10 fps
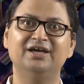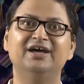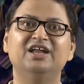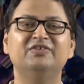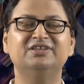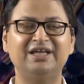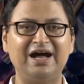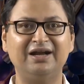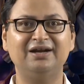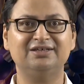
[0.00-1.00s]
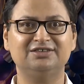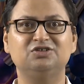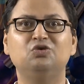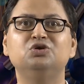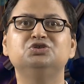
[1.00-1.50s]
and even that it does not
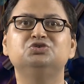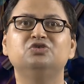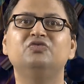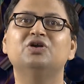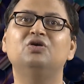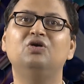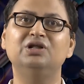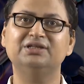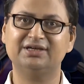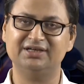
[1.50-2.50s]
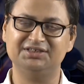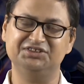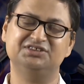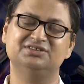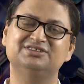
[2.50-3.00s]
hold true for all the
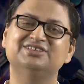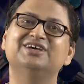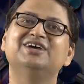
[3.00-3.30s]
conditions.